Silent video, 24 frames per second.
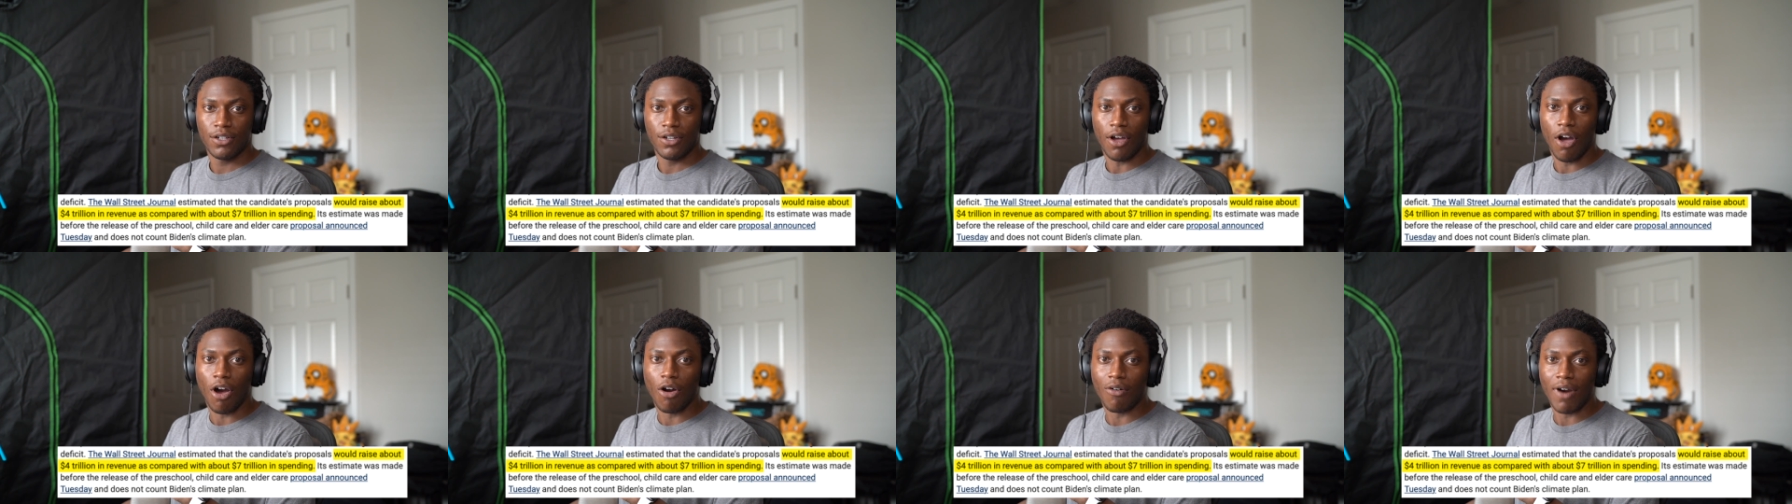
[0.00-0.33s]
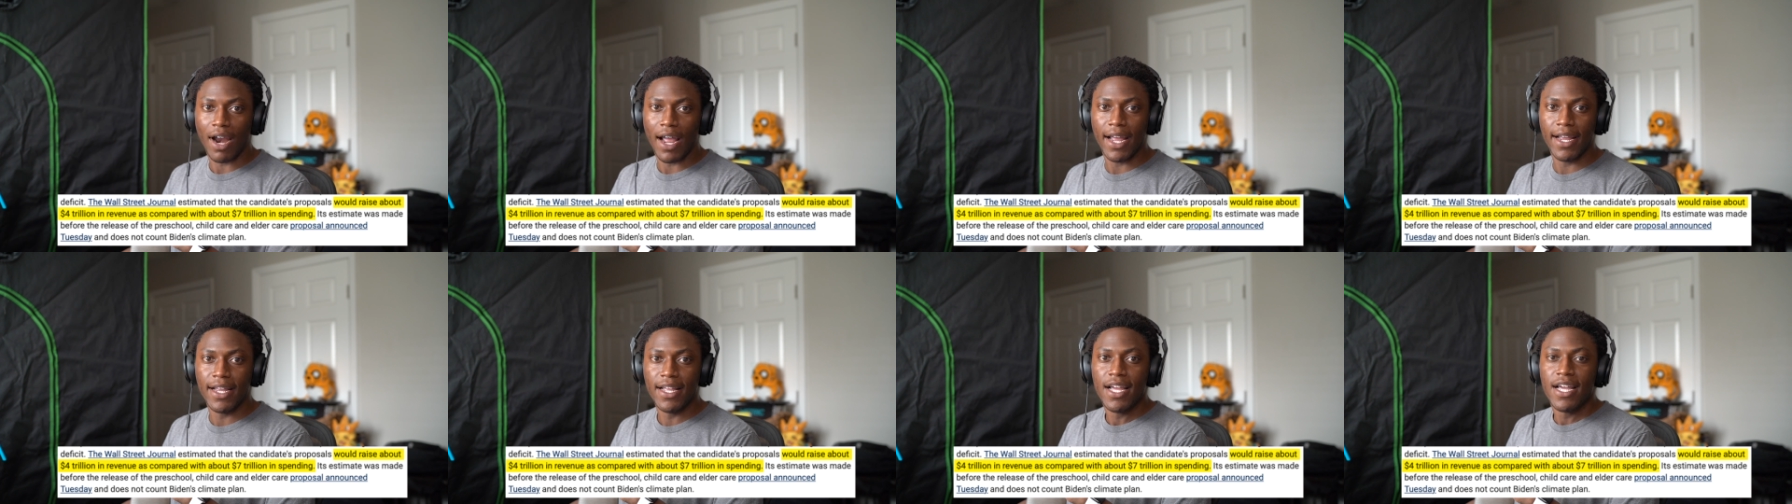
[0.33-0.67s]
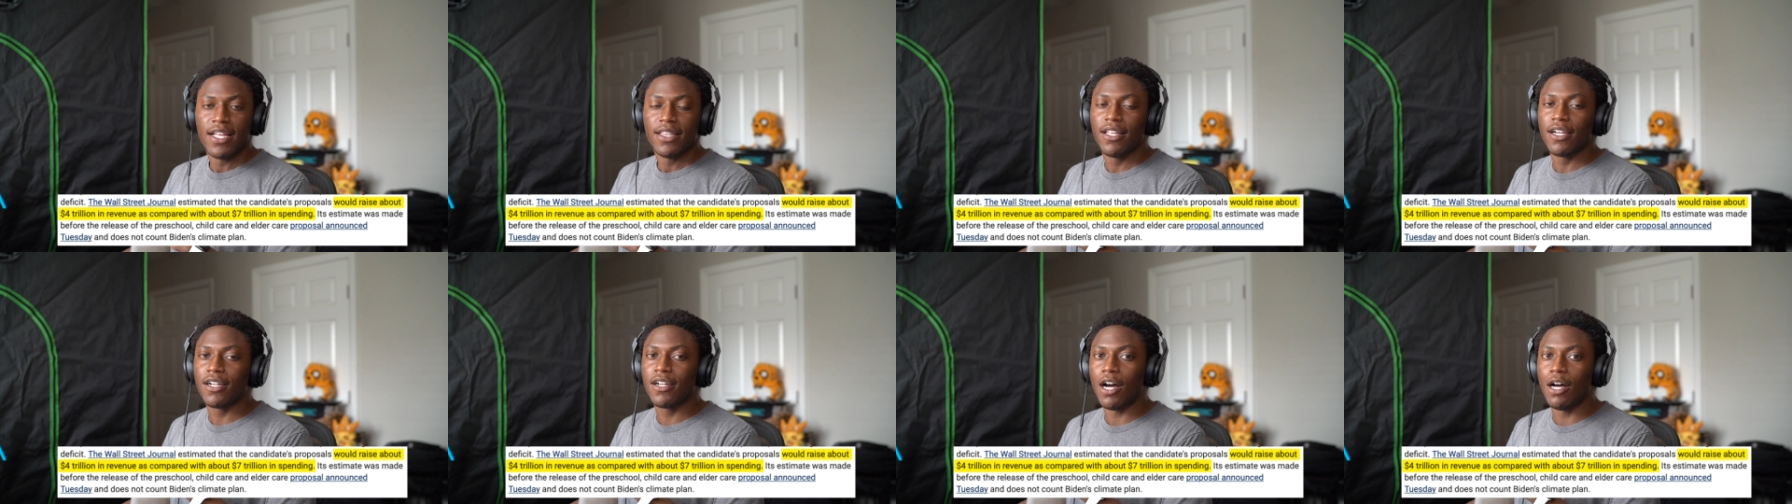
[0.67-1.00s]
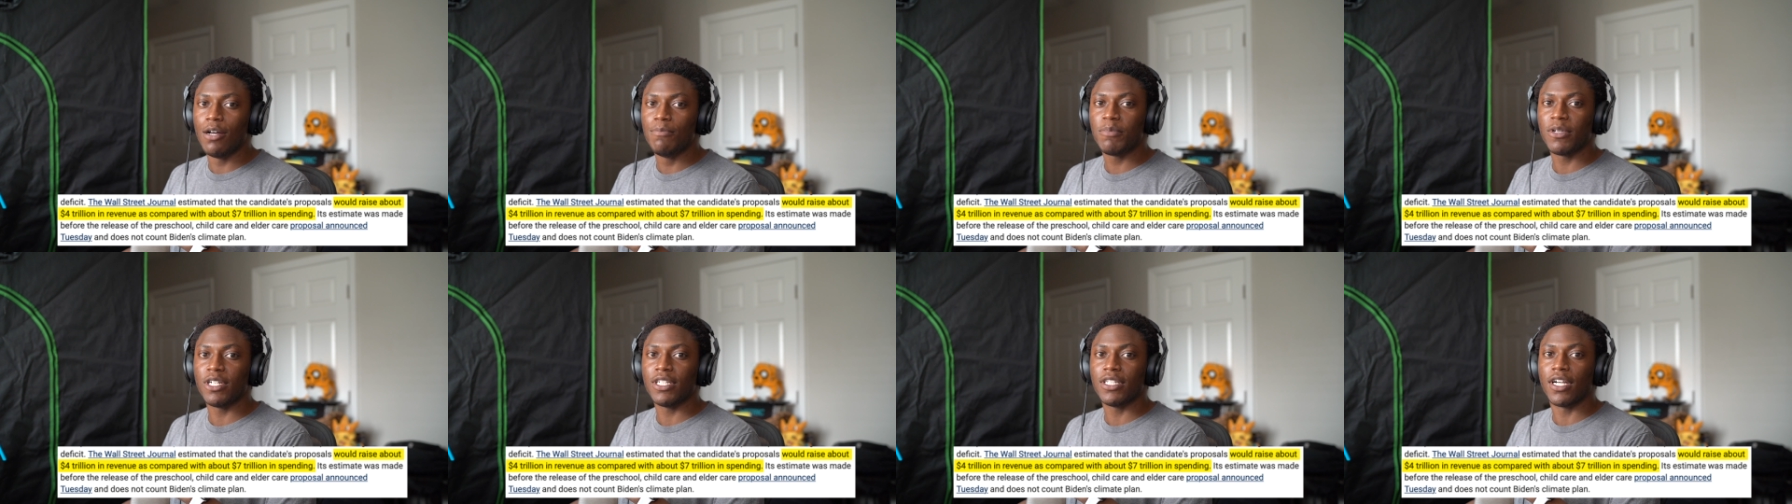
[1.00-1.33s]
All right. The
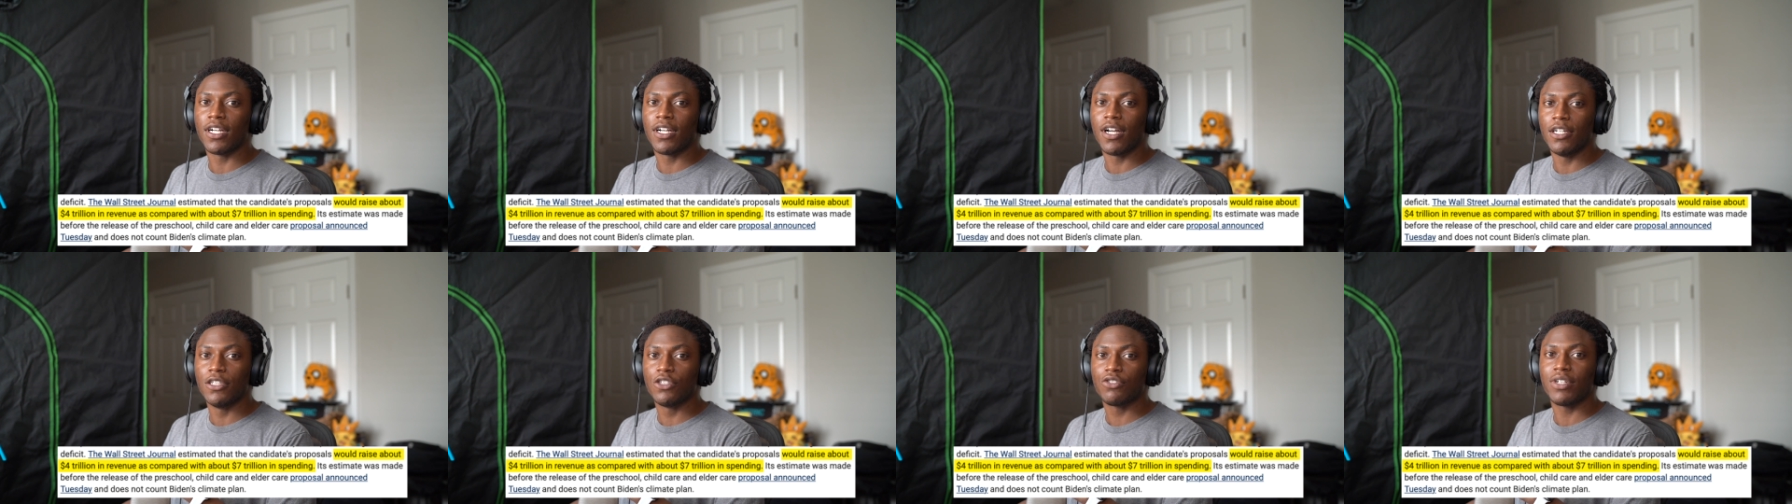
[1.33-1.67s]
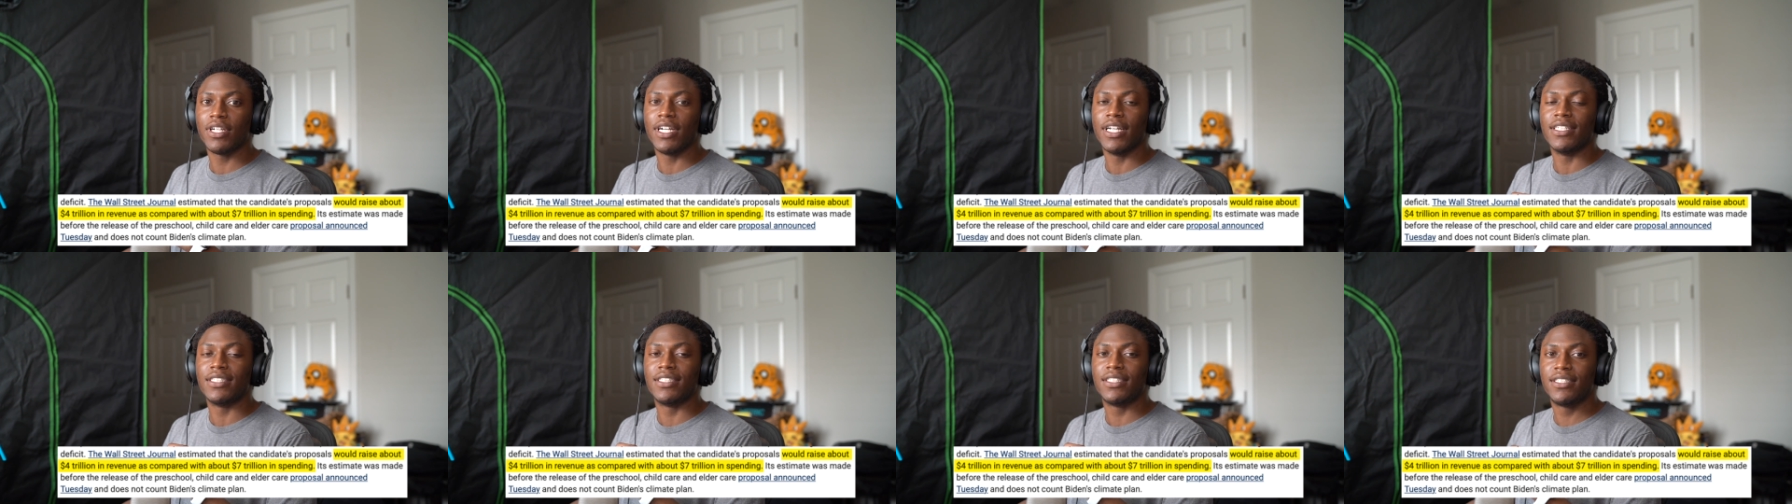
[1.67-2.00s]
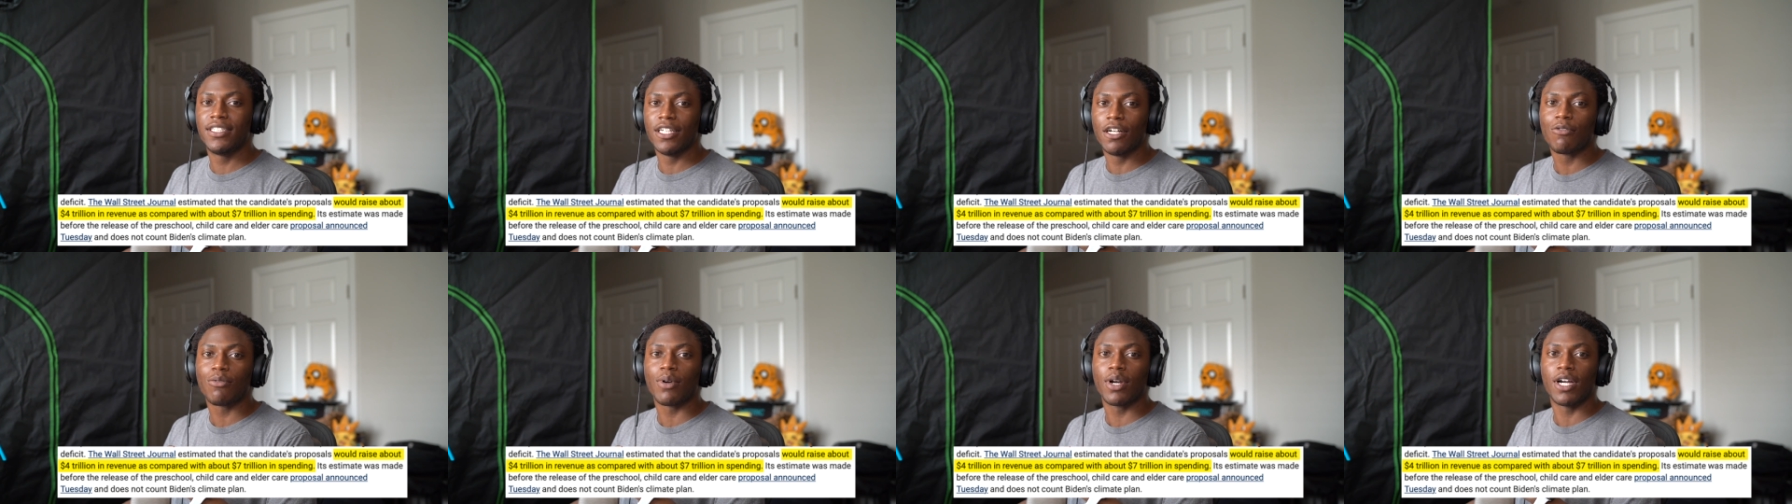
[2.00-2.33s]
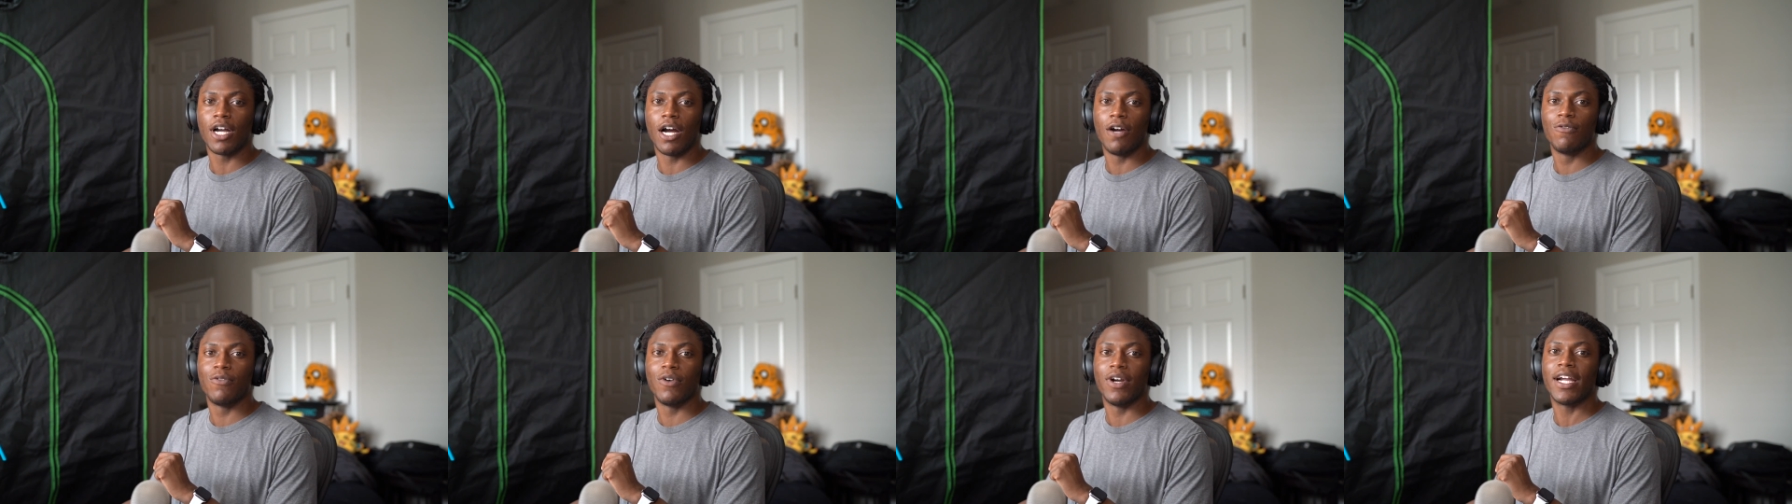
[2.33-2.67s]
country is still
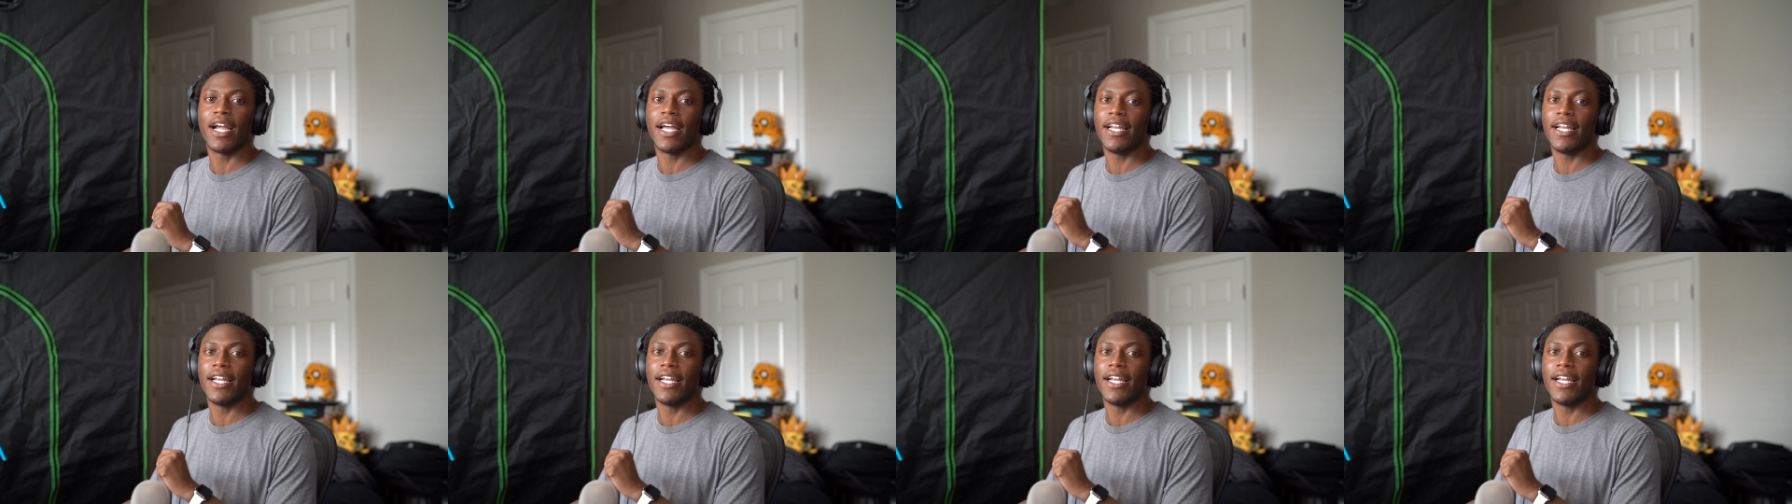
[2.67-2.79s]
recovering,